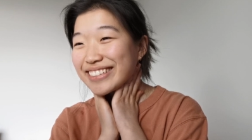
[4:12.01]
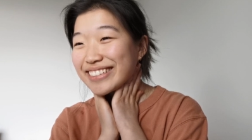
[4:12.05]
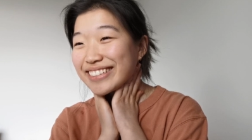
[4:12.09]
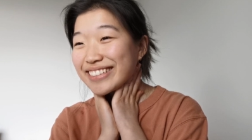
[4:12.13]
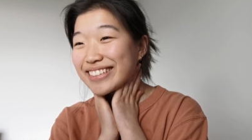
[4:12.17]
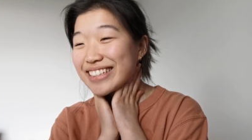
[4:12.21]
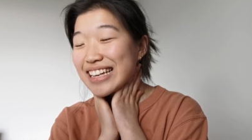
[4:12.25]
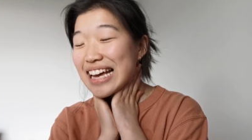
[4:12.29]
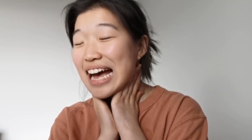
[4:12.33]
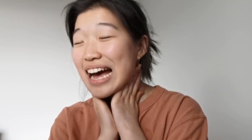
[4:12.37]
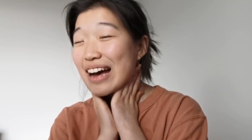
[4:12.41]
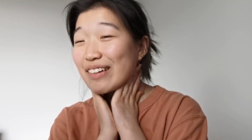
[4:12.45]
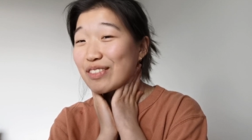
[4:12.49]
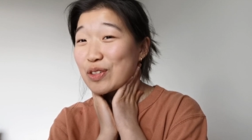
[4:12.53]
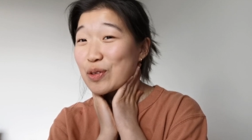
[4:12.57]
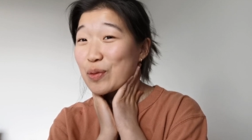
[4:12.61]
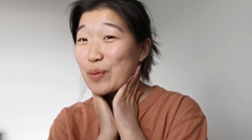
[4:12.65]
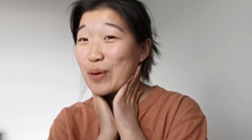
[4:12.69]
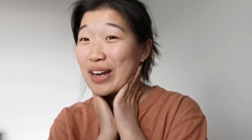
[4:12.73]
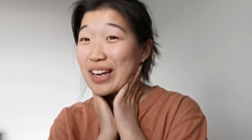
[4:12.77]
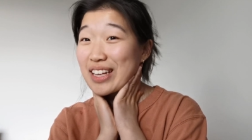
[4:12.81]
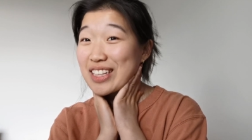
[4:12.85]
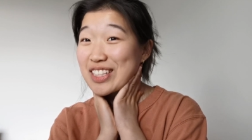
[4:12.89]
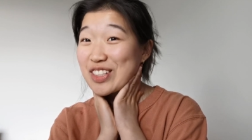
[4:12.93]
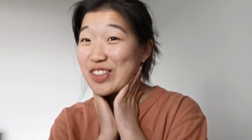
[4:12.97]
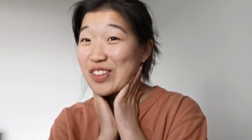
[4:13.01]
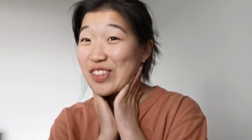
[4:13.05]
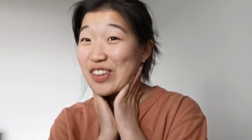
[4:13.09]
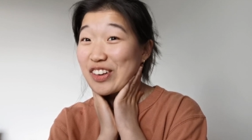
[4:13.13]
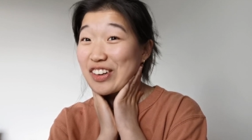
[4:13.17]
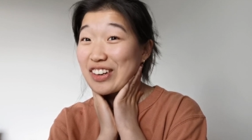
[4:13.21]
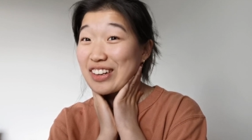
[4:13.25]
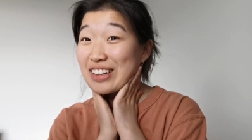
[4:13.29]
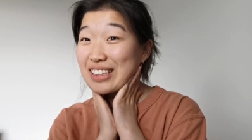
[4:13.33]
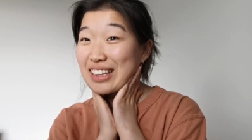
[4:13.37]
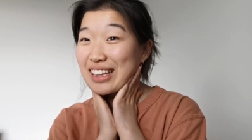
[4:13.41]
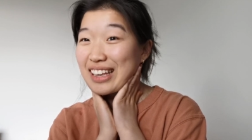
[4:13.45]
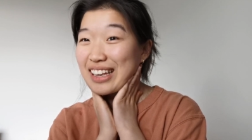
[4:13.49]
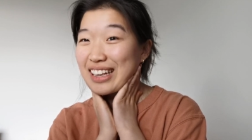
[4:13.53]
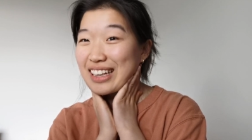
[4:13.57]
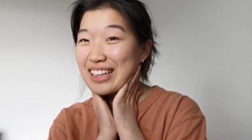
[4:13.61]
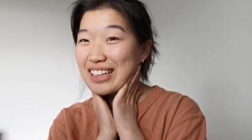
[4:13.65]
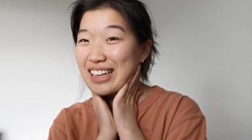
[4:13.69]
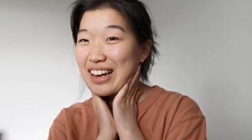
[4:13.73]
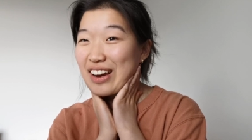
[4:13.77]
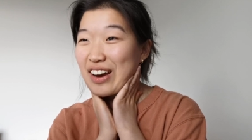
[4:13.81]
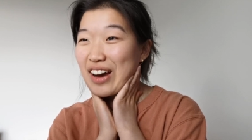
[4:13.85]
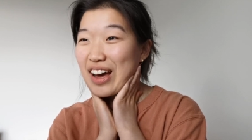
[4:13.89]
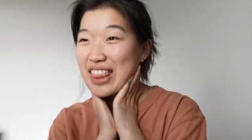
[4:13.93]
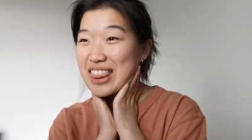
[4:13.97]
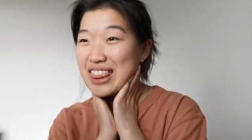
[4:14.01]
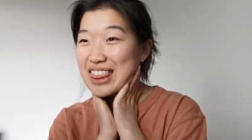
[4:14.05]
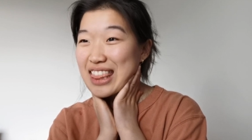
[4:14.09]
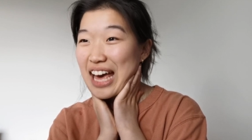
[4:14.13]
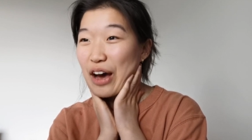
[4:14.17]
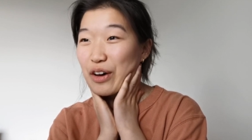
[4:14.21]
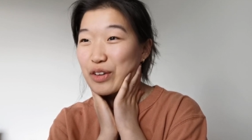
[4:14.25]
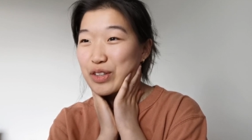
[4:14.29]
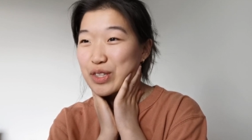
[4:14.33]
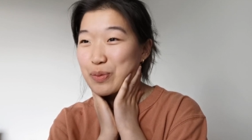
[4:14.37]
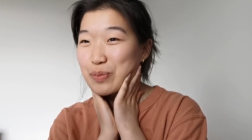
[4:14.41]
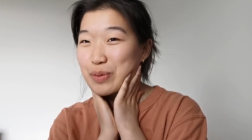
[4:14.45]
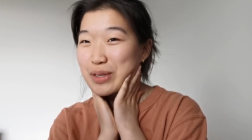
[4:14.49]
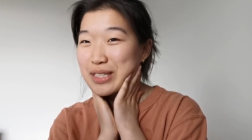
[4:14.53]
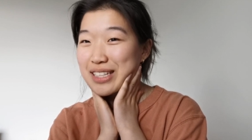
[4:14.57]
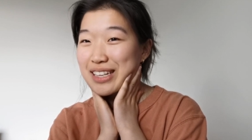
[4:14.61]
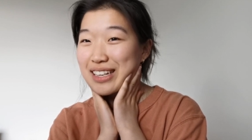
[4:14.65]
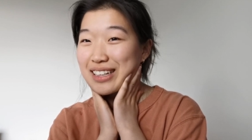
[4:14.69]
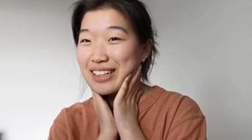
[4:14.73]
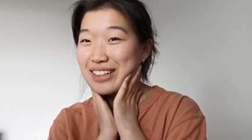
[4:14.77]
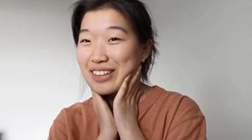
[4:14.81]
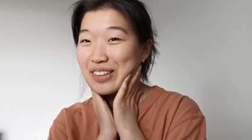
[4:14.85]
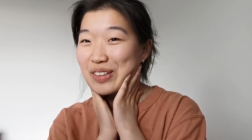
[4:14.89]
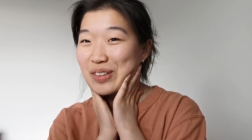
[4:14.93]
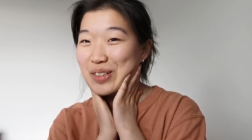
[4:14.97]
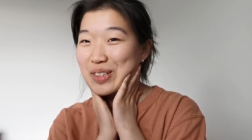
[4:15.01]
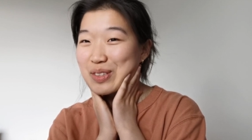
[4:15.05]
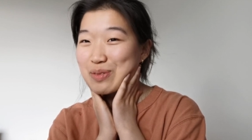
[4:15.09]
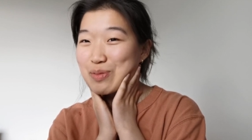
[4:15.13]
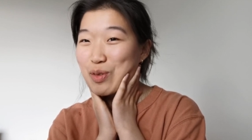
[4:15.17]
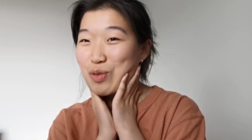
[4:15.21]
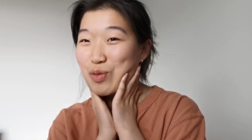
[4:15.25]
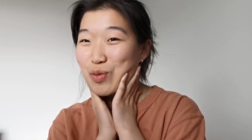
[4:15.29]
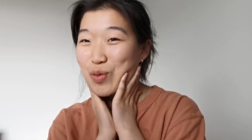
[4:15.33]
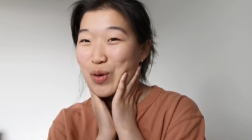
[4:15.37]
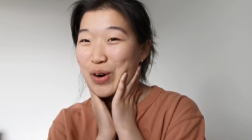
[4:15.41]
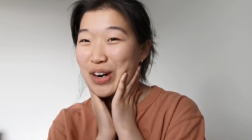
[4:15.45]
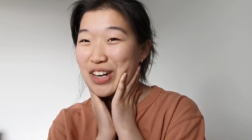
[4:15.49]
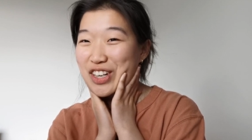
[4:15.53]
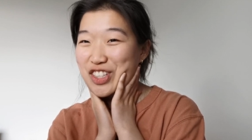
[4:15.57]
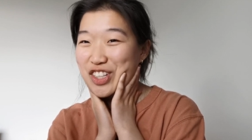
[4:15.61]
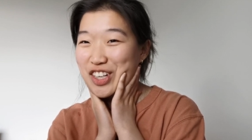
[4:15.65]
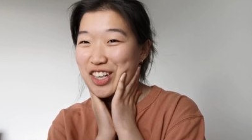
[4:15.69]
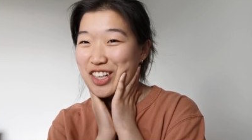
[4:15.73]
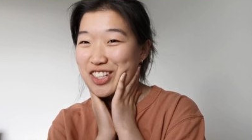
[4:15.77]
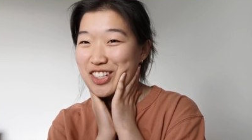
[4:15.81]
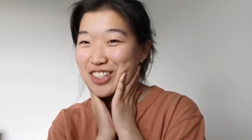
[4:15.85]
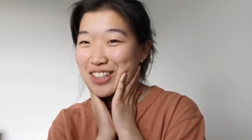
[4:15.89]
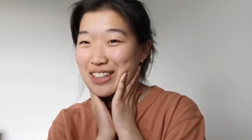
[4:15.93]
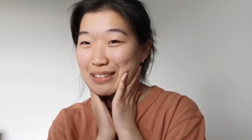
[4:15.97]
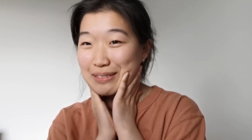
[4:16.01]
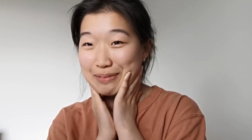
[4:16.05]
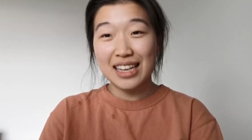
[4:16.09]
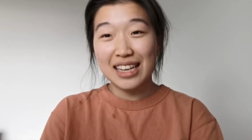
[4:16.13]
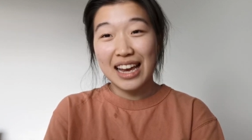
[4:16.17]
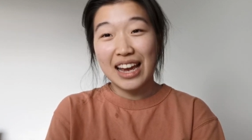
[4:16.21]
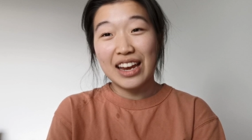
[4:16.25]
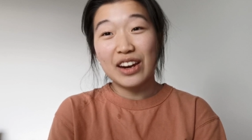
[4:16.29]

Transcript: I have to wait until they're like a thousand percent healed before I change it.